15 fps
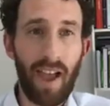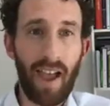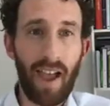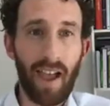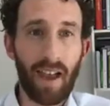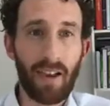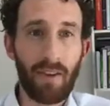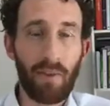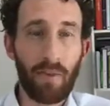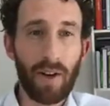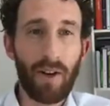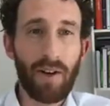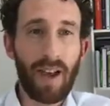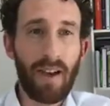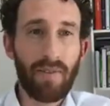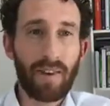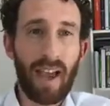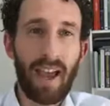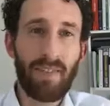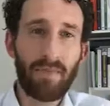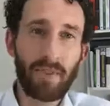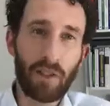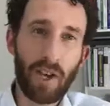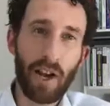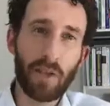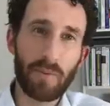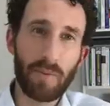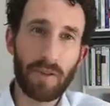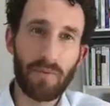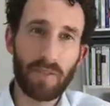And we don't have to have
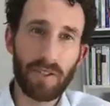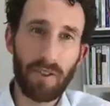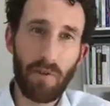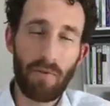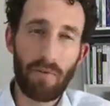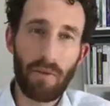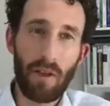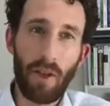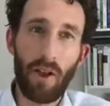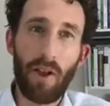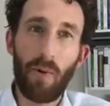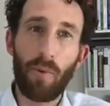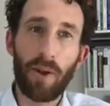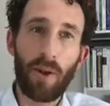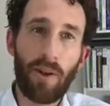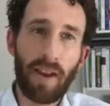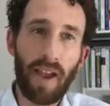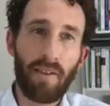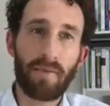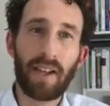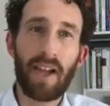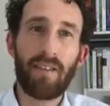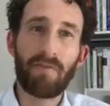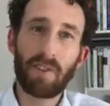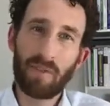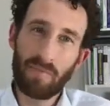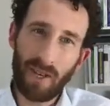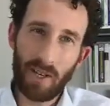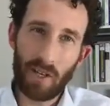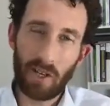judgment of self. We don't have to have
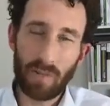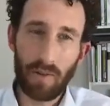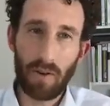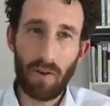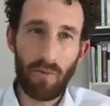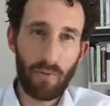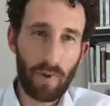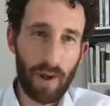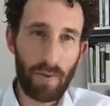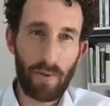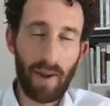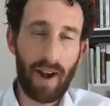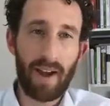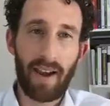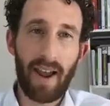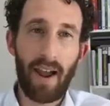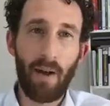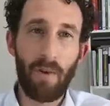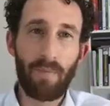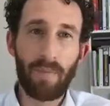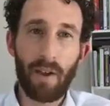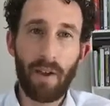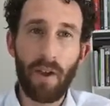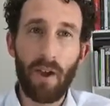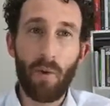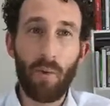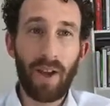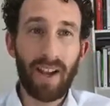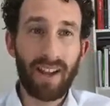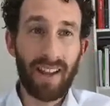diminishment of where we're at now.
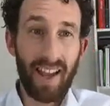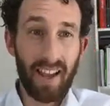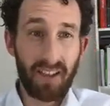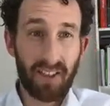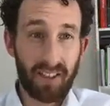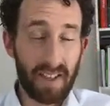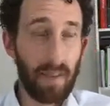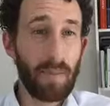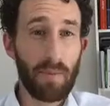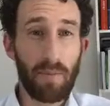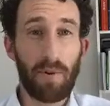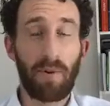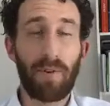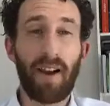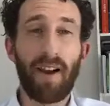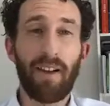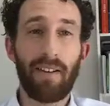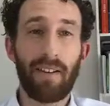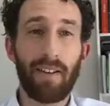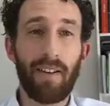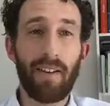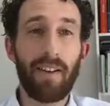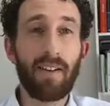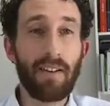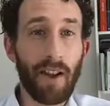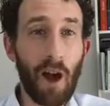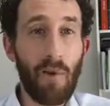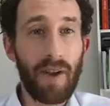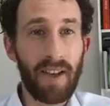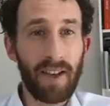We can accept where we're at,
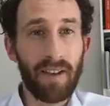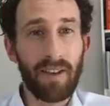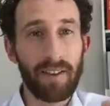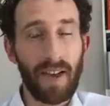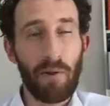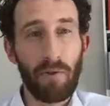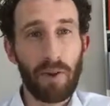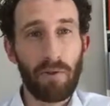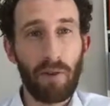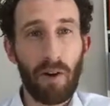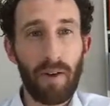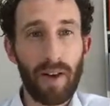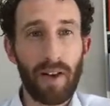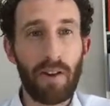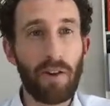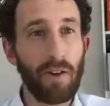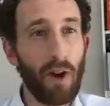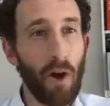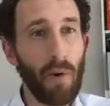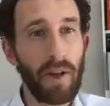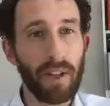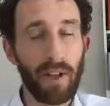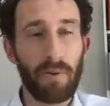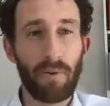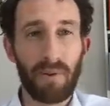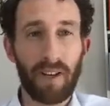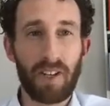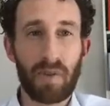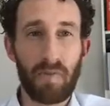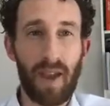knowing that we're growing, knowing that we're
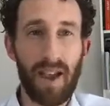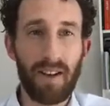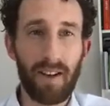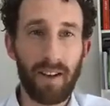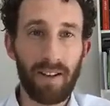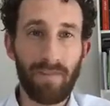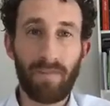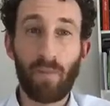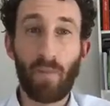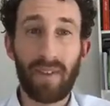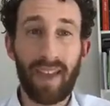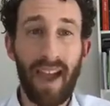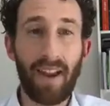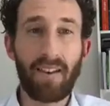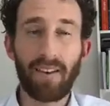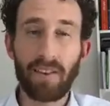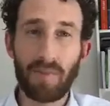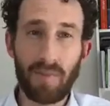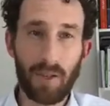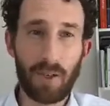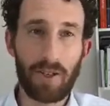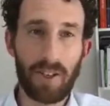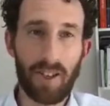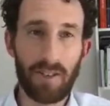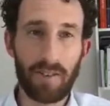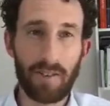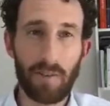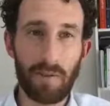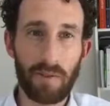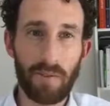expanding without diminishing
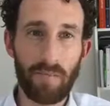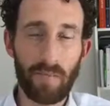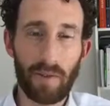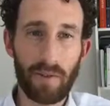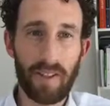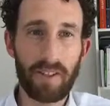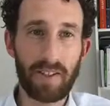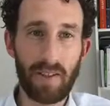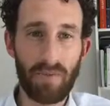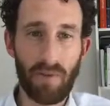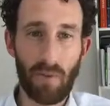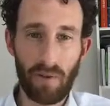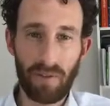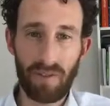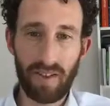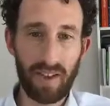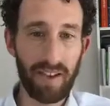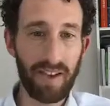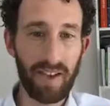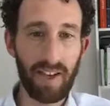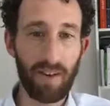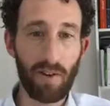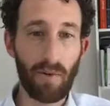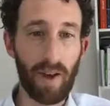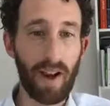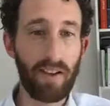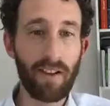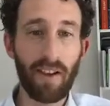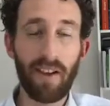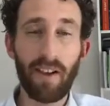ourselves. So that's the important thing here
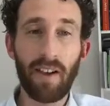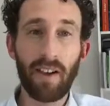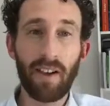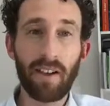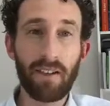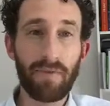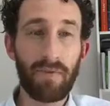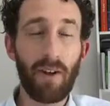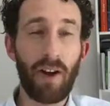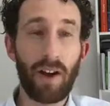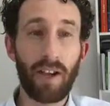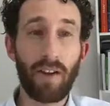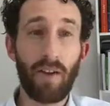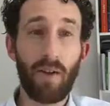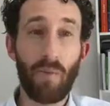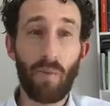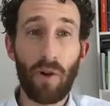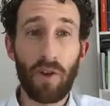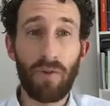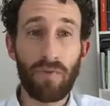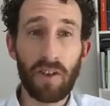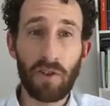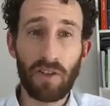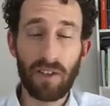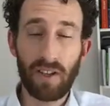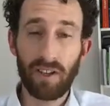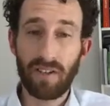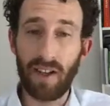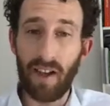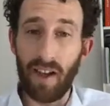around defining what your vision
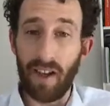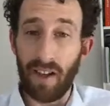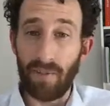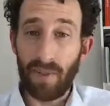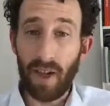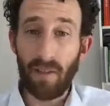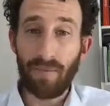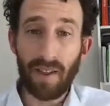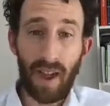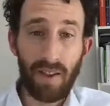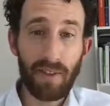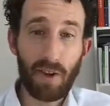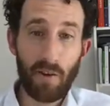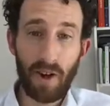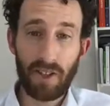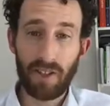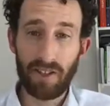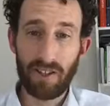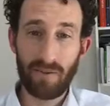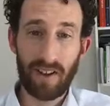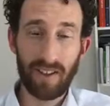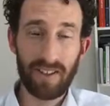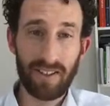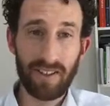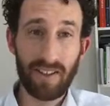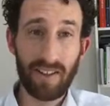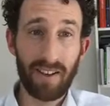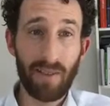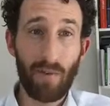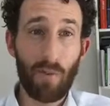is. Now, other questions around this
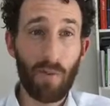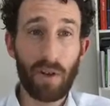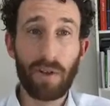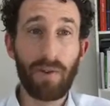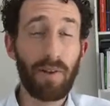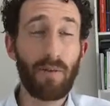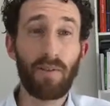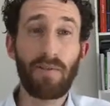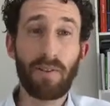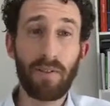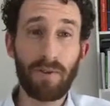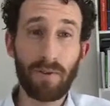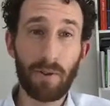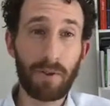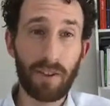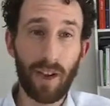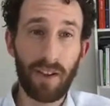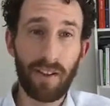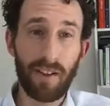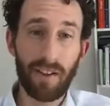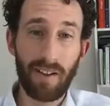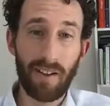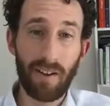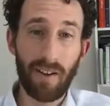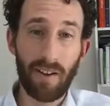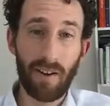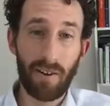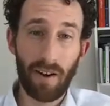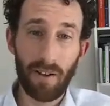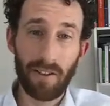are, what do you want for your future?
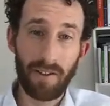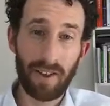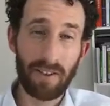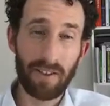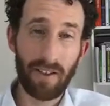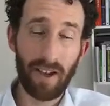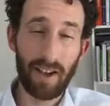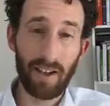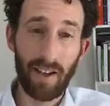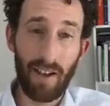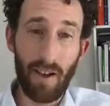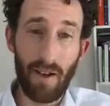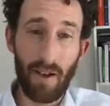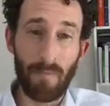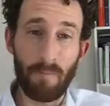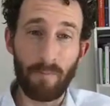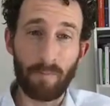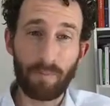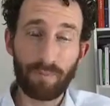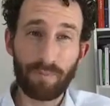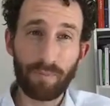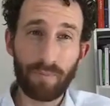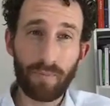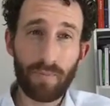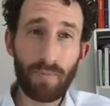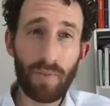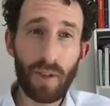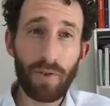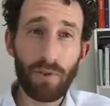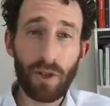Right? Things like,
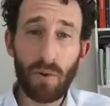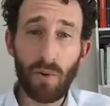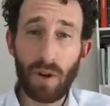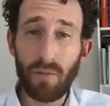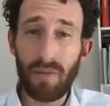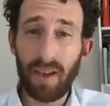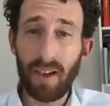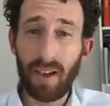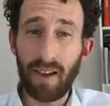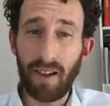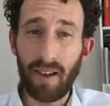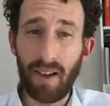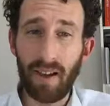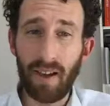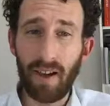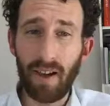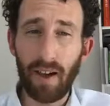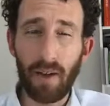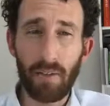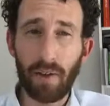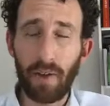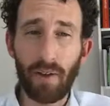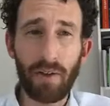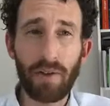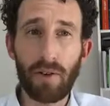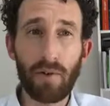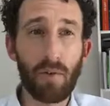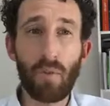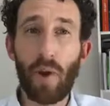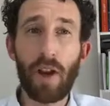do you want to be,
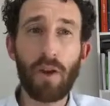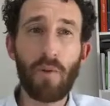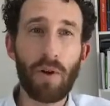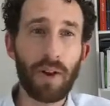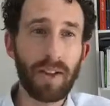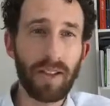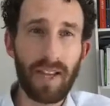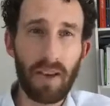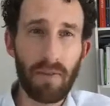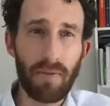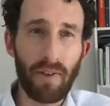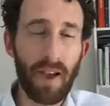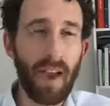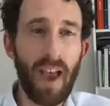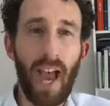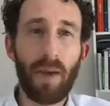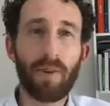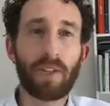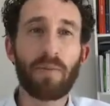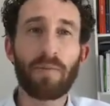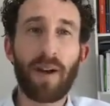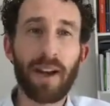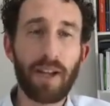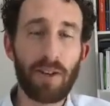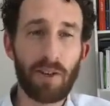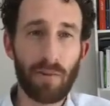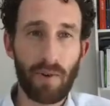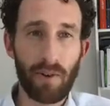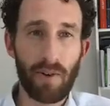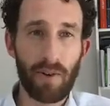where do you want to live? How much money do
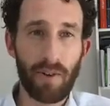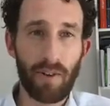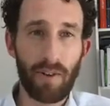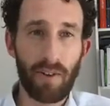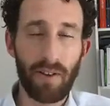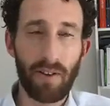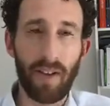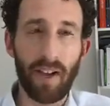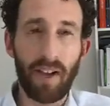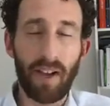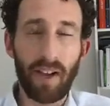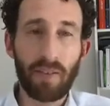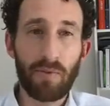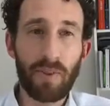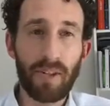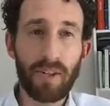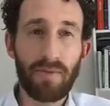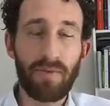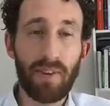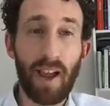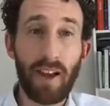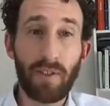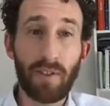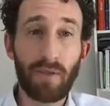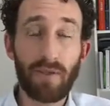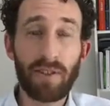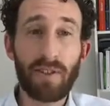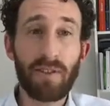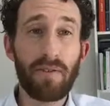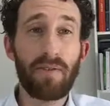you want to earn? It's really, and it's
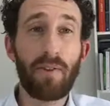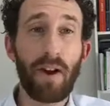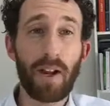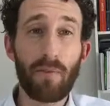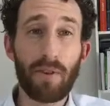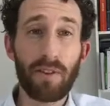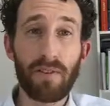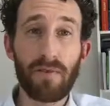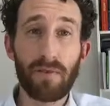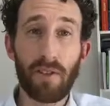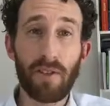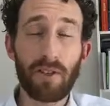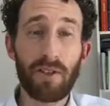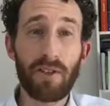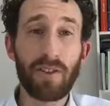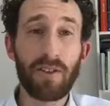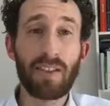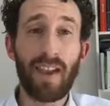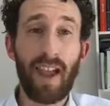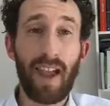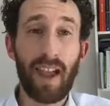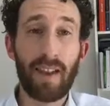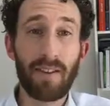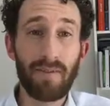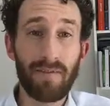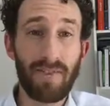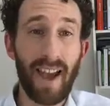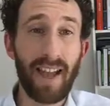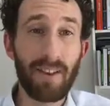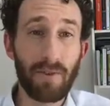also defining what are the virtues and the
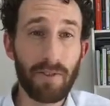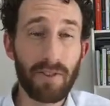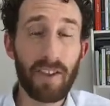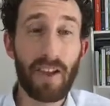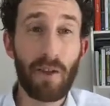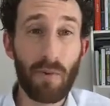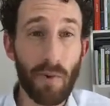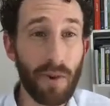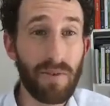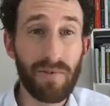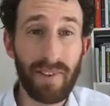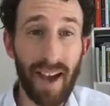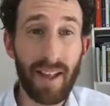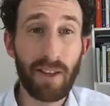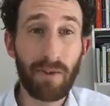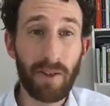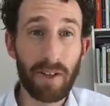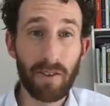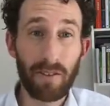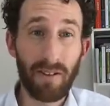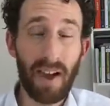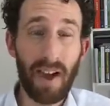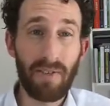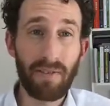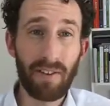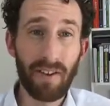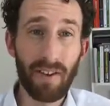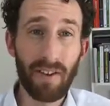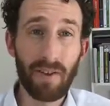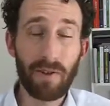values that you want to value in your life.
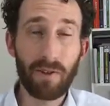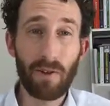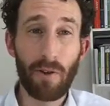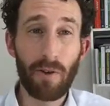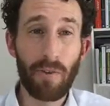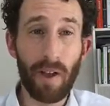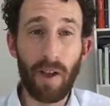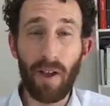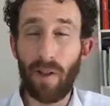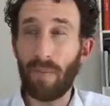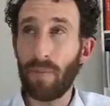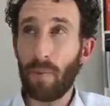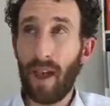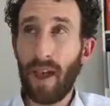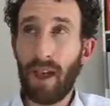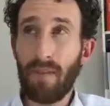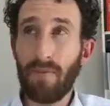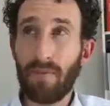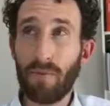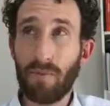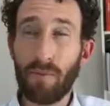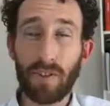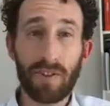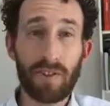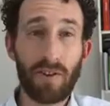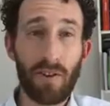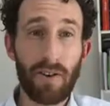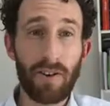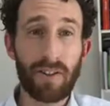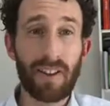So we have what's
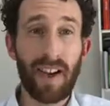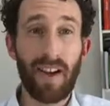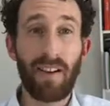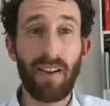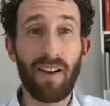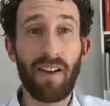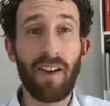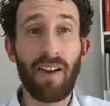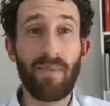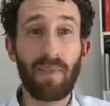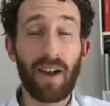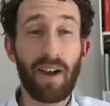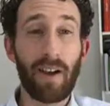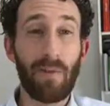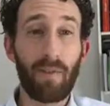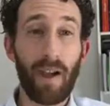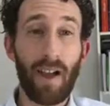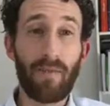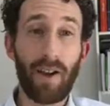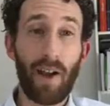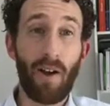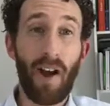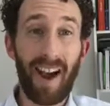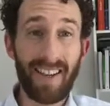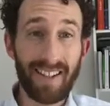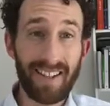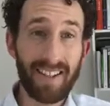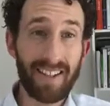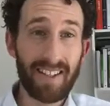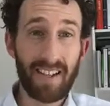known as our
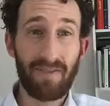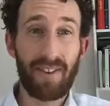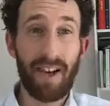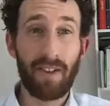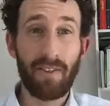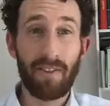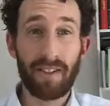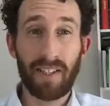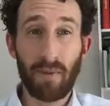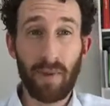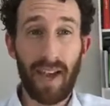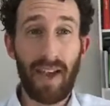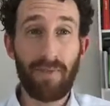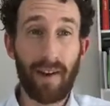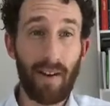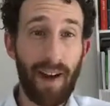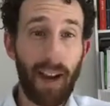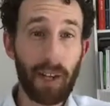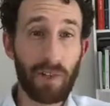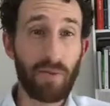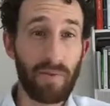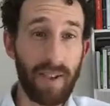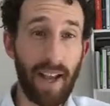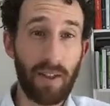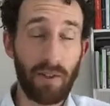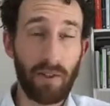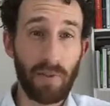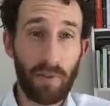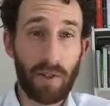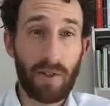idealistic values, and then we have our actual
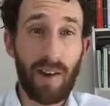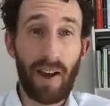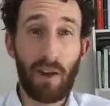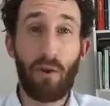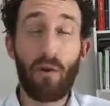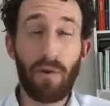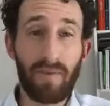values, which are our core